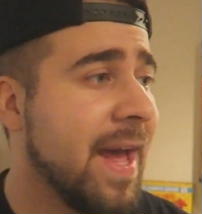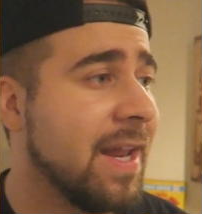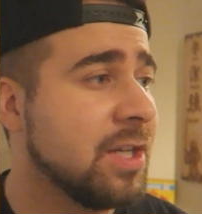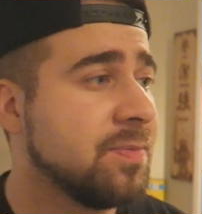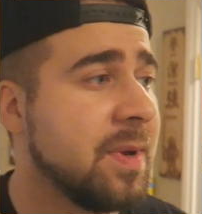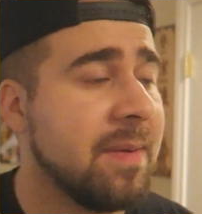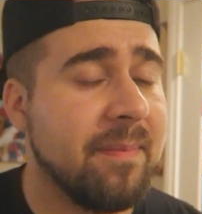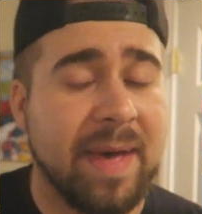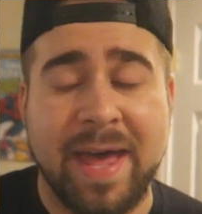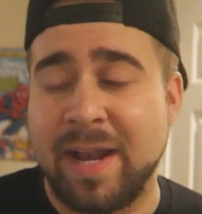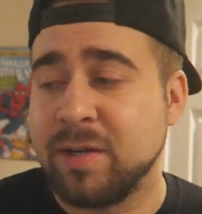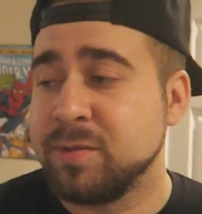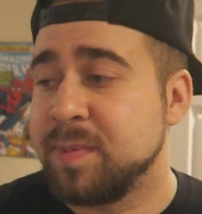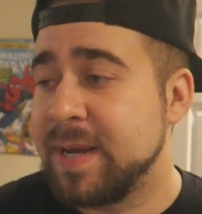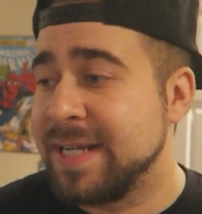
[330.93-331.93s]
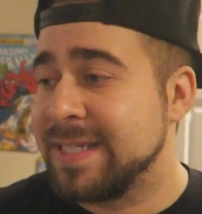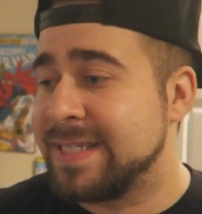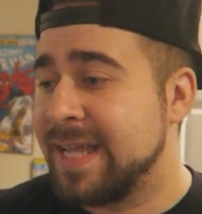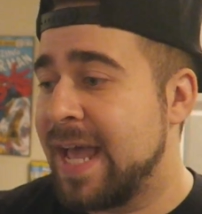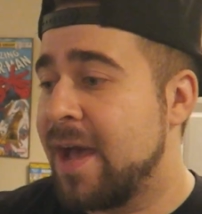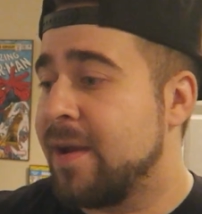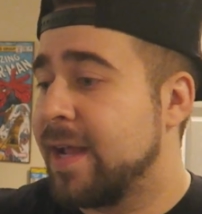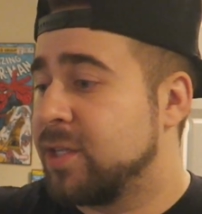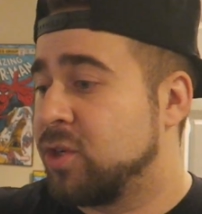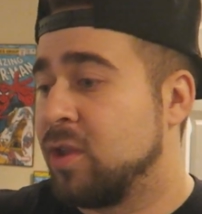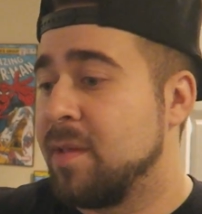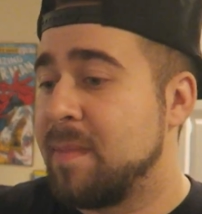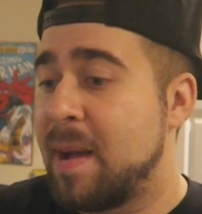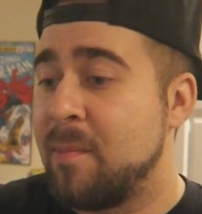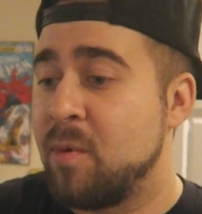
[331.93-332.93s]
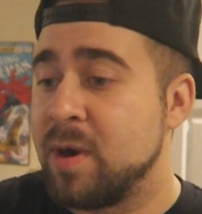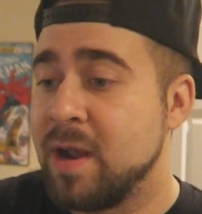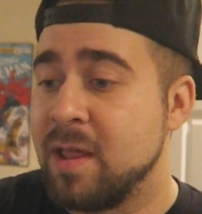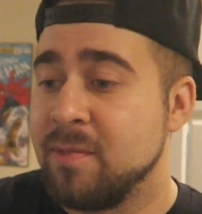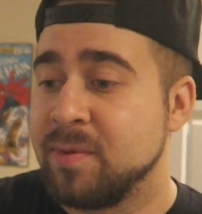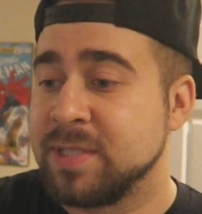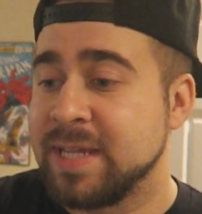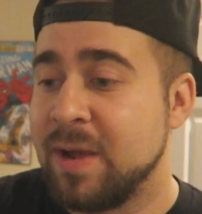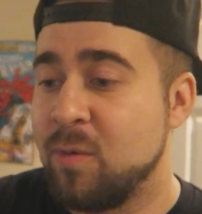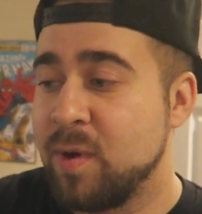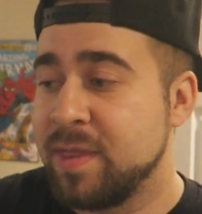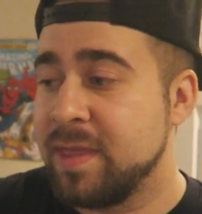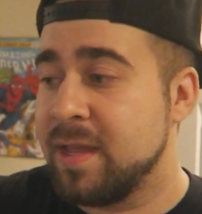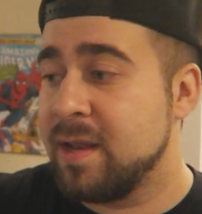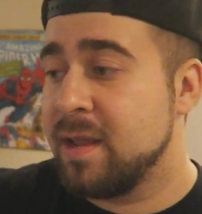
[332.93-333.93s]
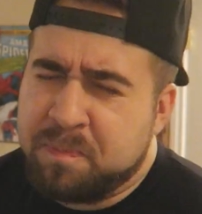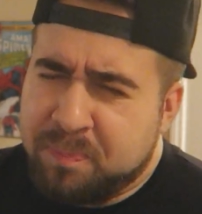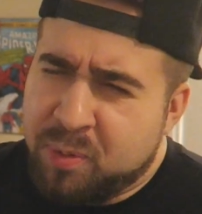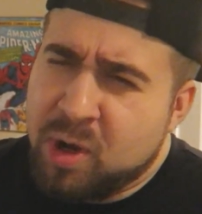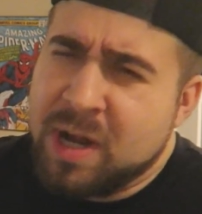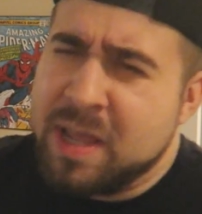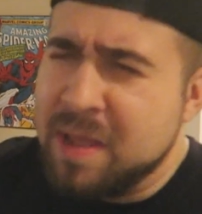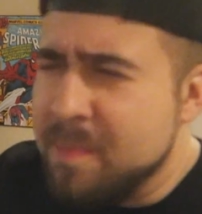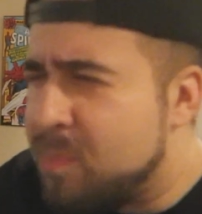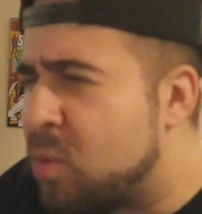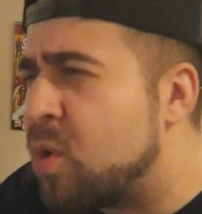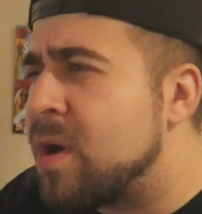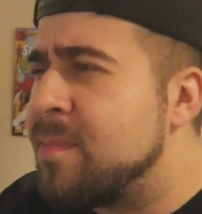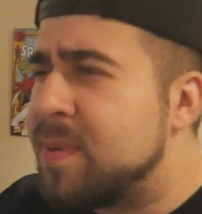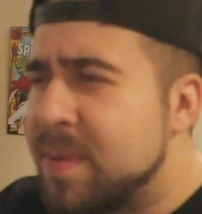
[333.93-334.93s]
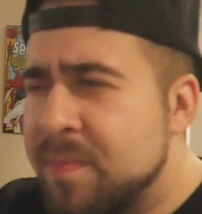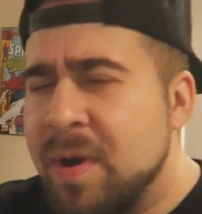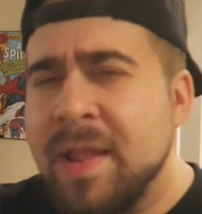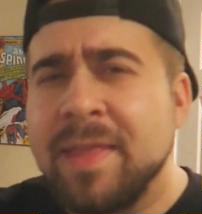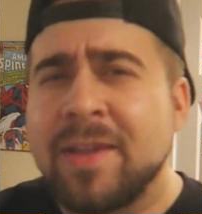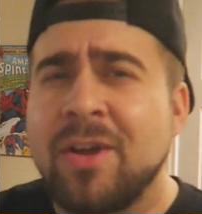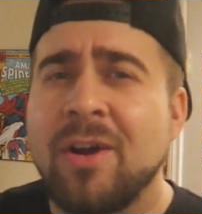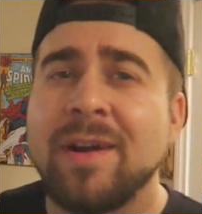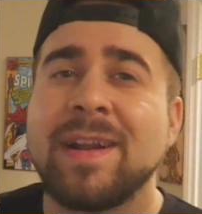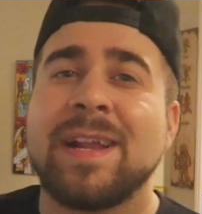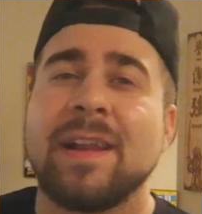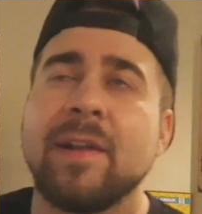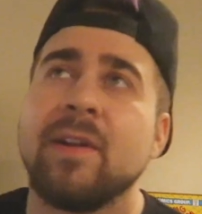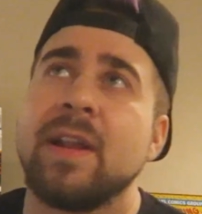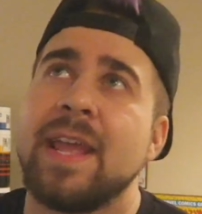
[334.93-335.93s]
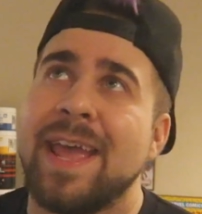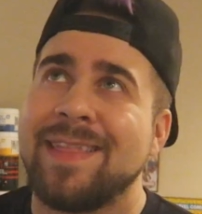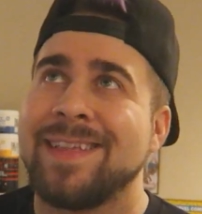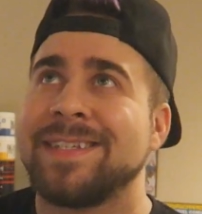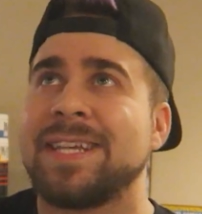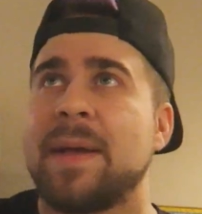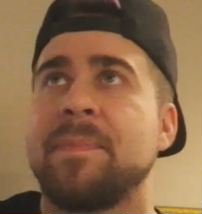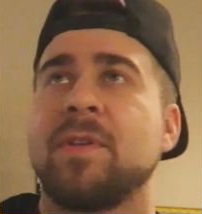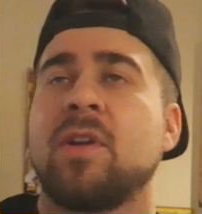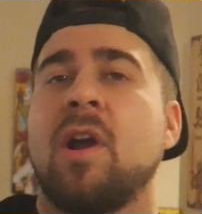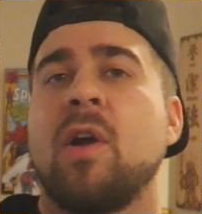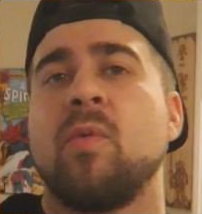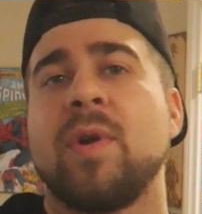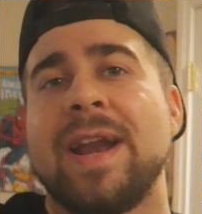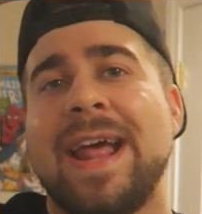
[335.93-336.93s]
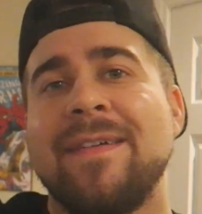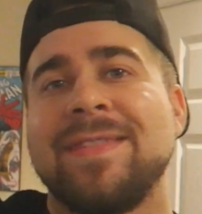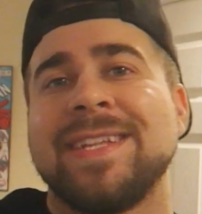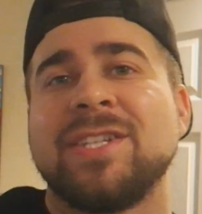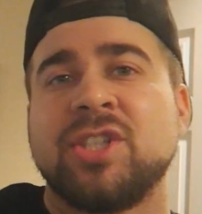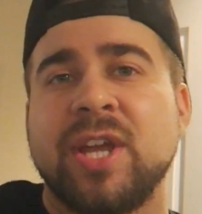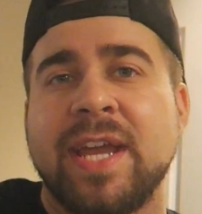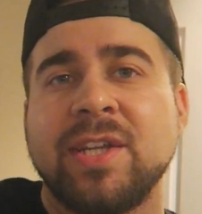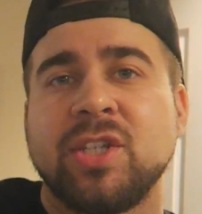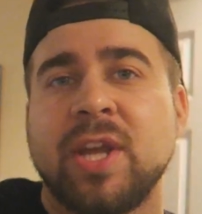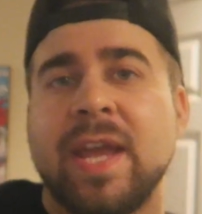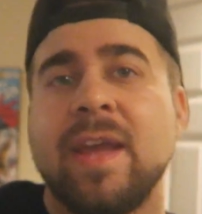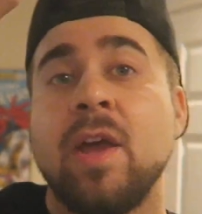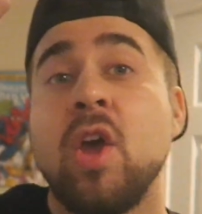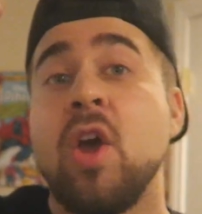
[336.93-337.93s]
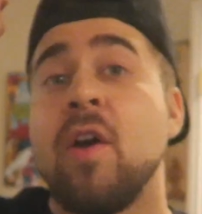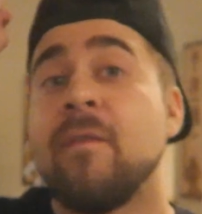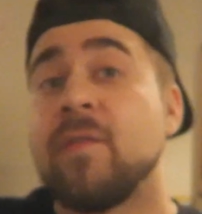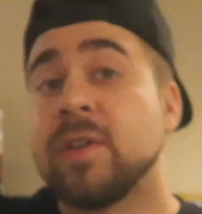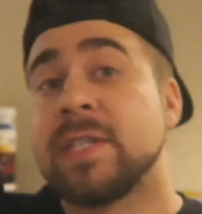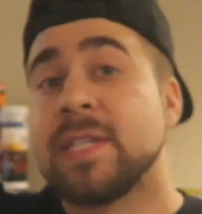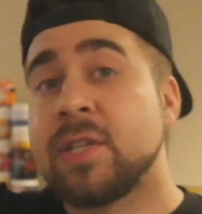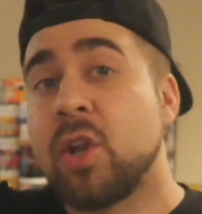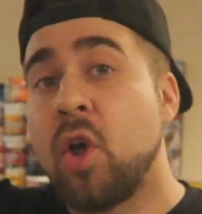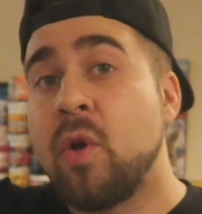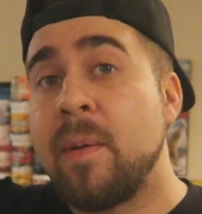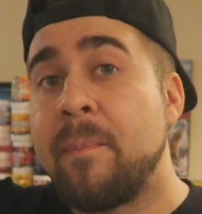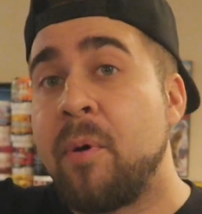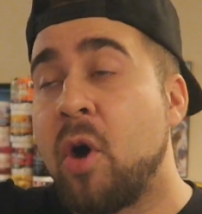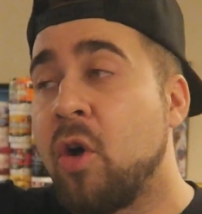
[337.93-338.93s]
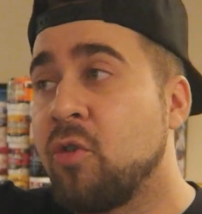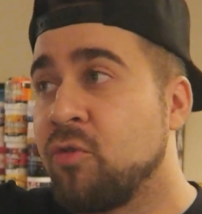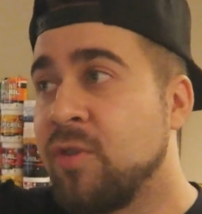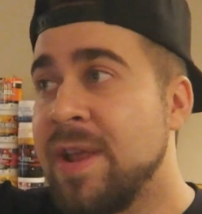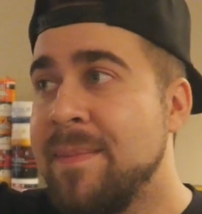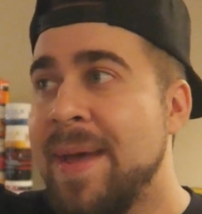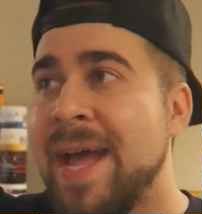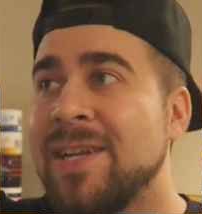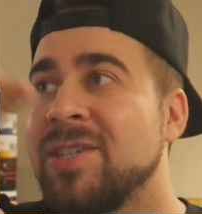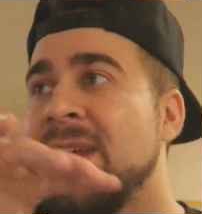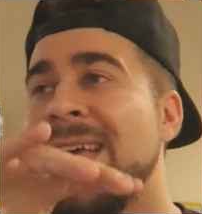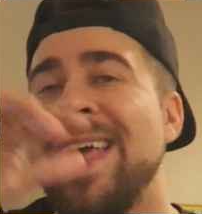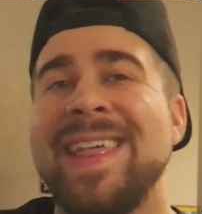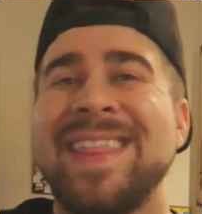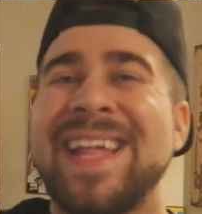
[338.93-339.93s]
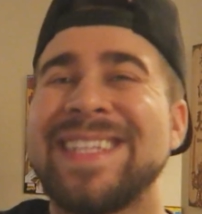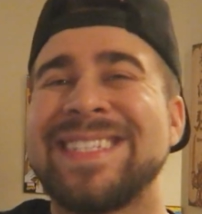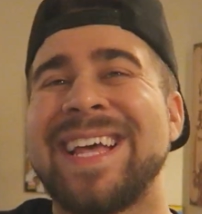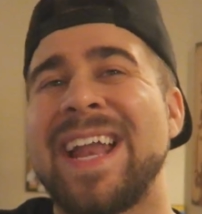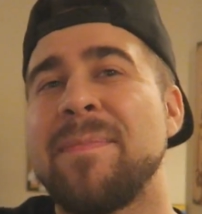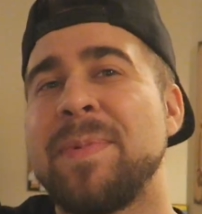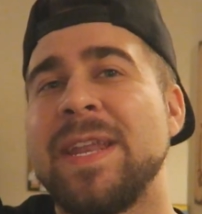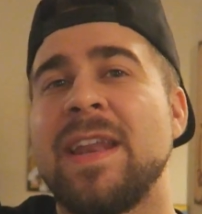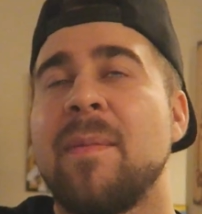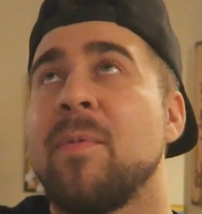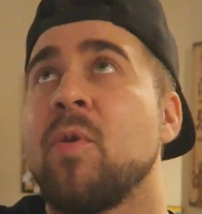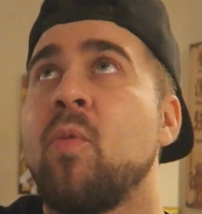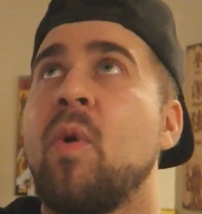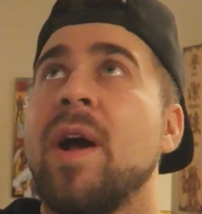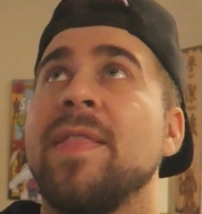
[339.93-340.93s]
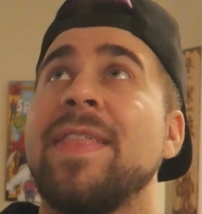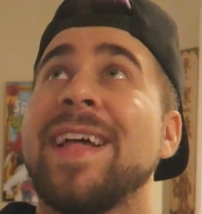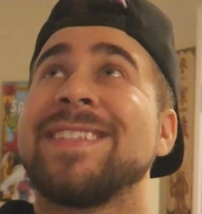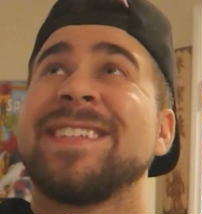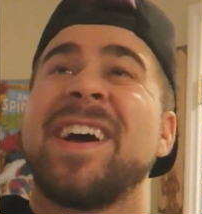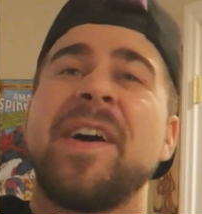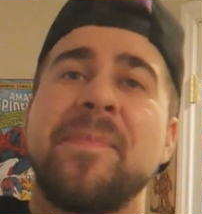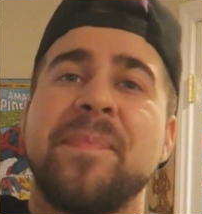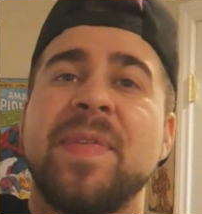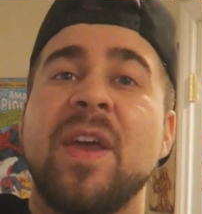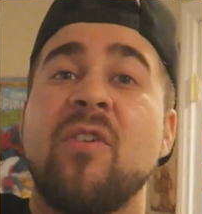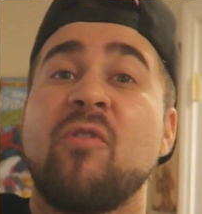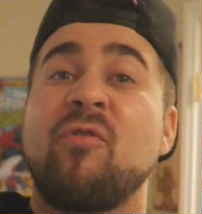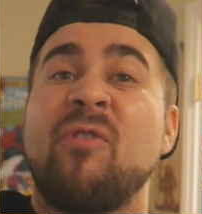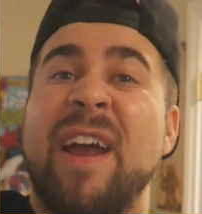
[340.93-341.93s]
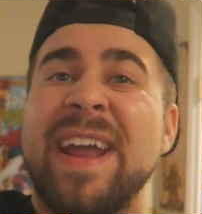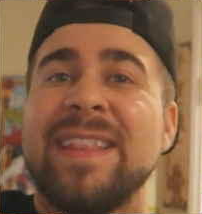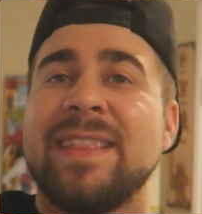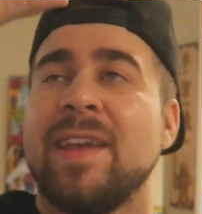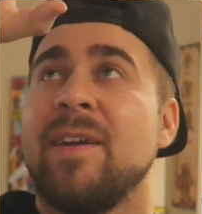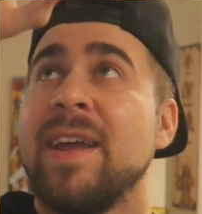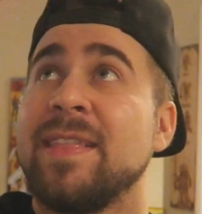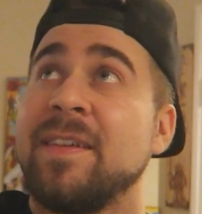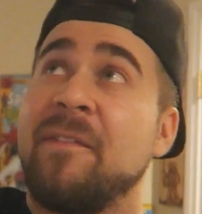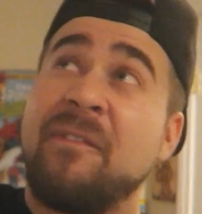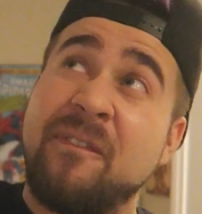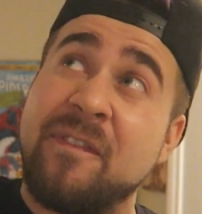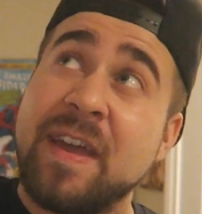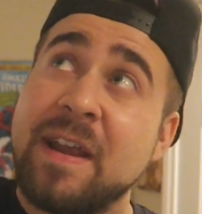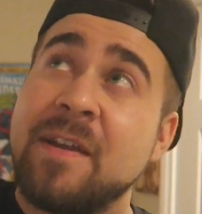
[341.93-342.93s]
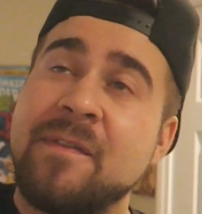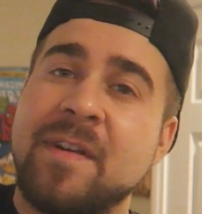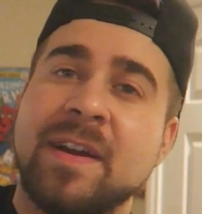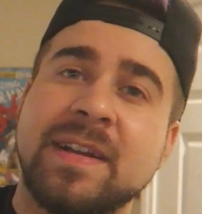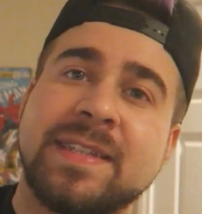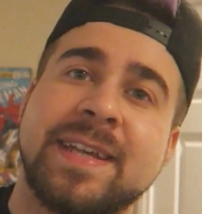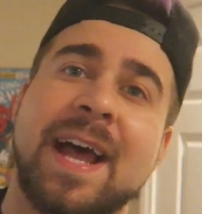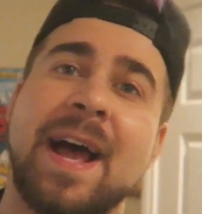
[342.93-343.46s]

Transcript: management. Management is down. I told them I'm 100% with it. Pretty important people on the card. Clearly at the top of the card, we're gonna have the JJ versus Logan Paul rematch. That's gotta be number one. That's up there, right there at the very, very